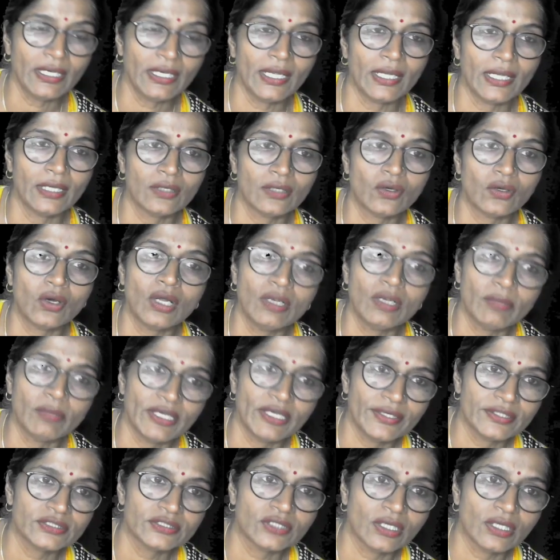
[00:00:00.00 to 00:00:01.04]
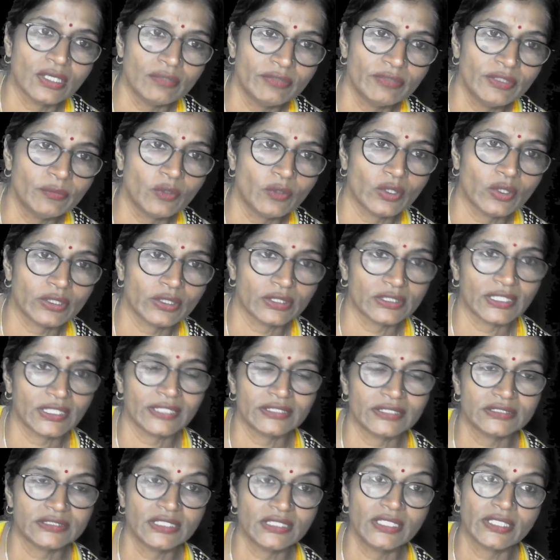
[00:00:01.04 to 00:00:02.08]
Alcohol when dissolved in water, that
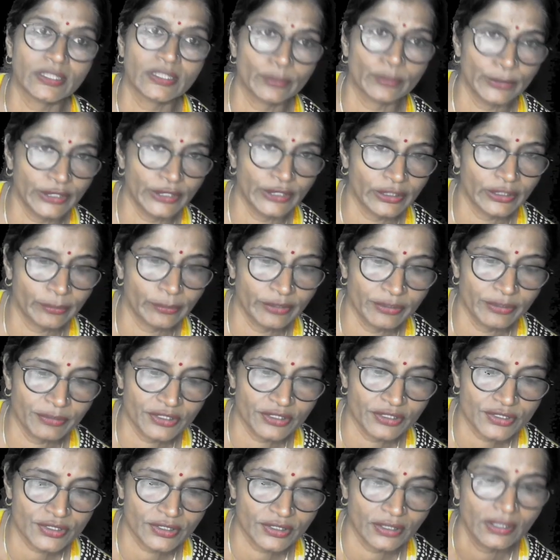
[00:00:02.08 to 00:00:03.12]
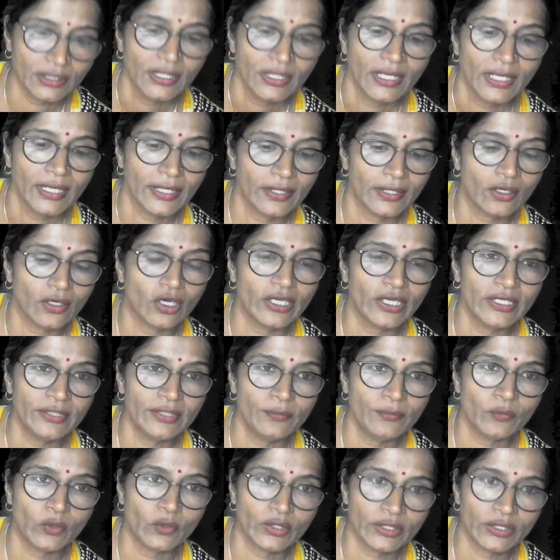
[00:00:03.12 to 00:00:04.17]
is a liquid mixture. And oil in
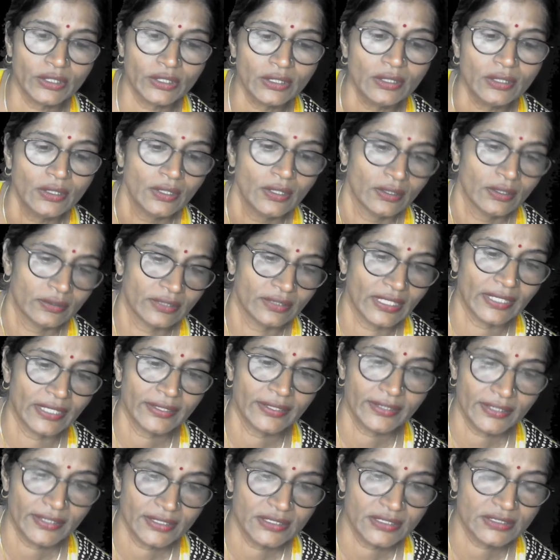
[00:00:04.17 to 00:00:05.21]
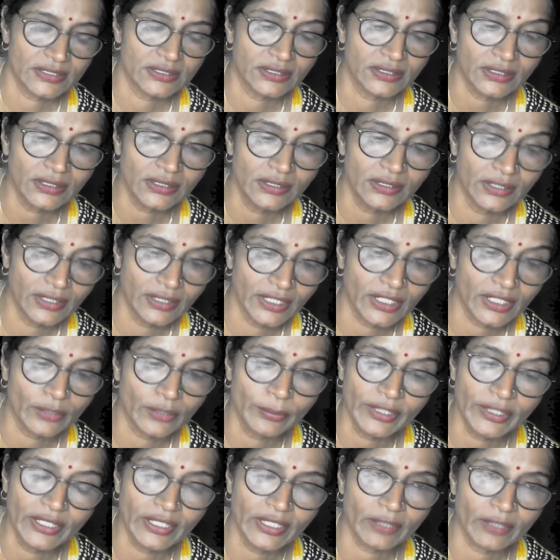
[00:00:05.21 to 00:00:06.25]
water, that is the
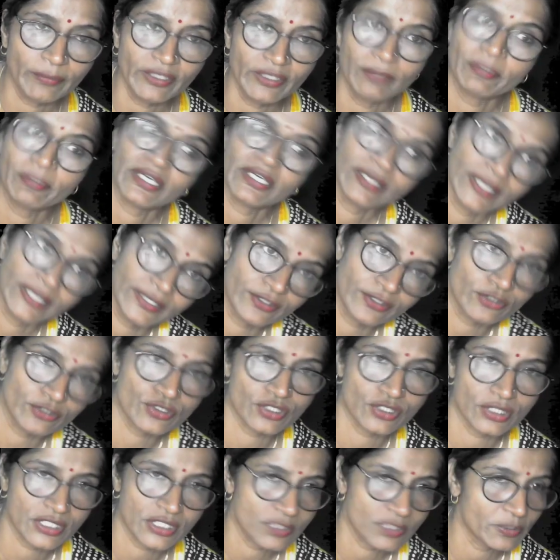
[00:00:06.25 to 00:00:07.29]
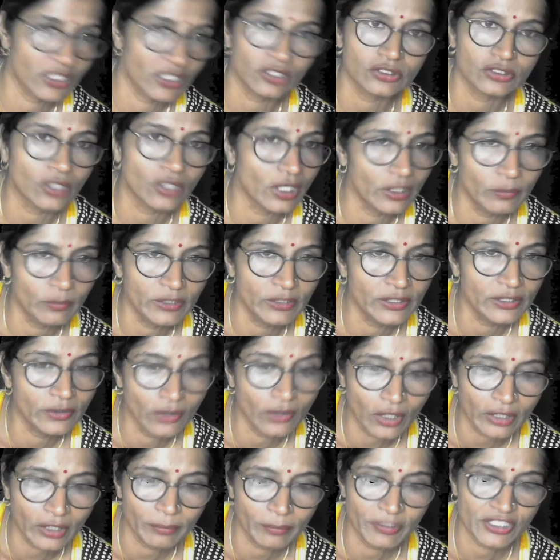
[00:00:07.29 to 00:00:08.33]
liquid but heterogeneous, because oil will
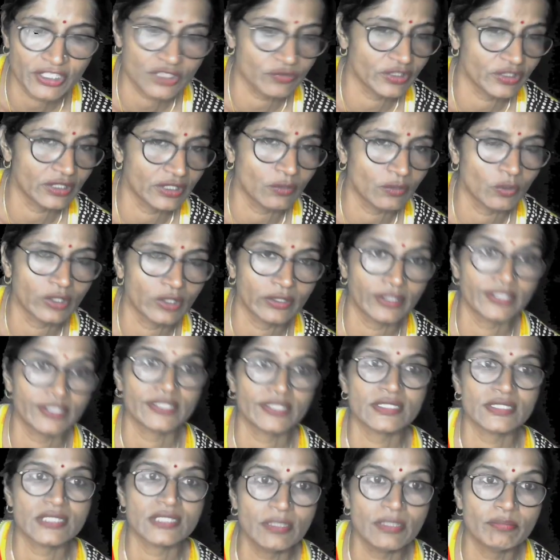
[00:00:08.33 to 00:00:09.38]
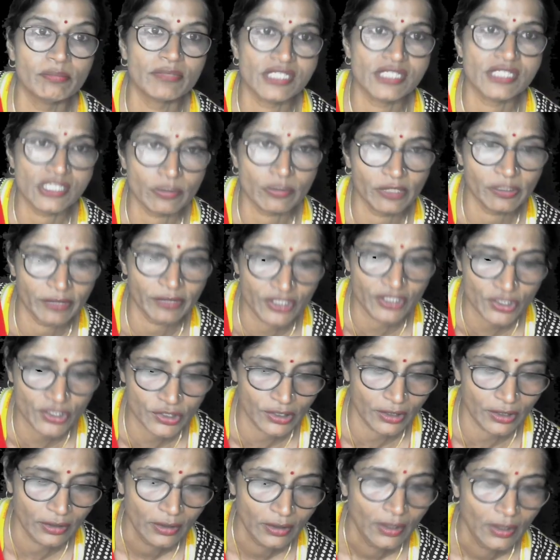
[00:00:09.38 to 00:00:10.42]
not mix with the water, it is immiscible mixture.
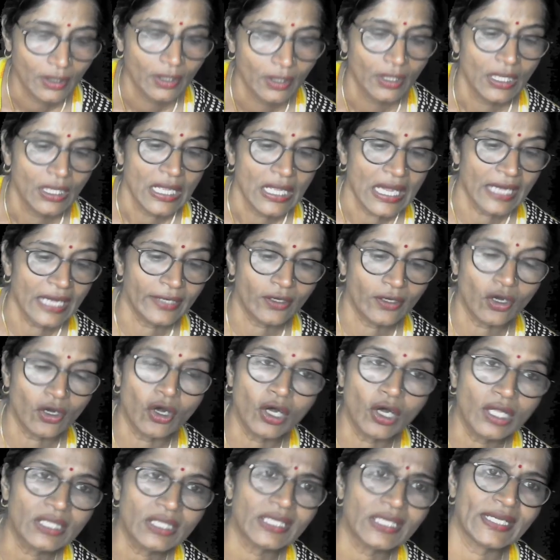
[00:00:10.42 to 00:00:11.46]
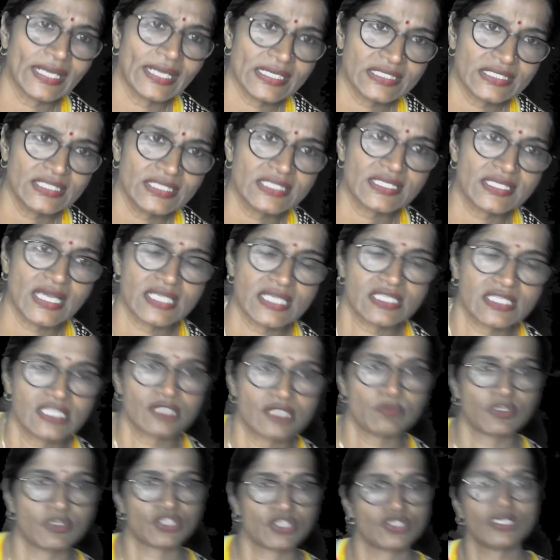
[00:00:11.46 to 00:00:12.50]
And all the gaseous
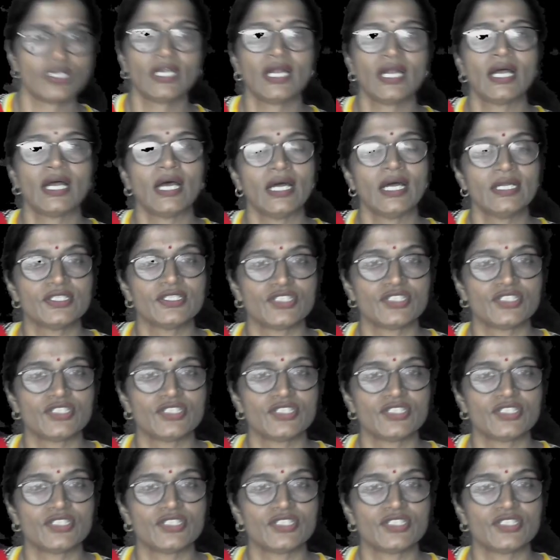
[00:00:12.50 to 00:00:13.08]
mixture are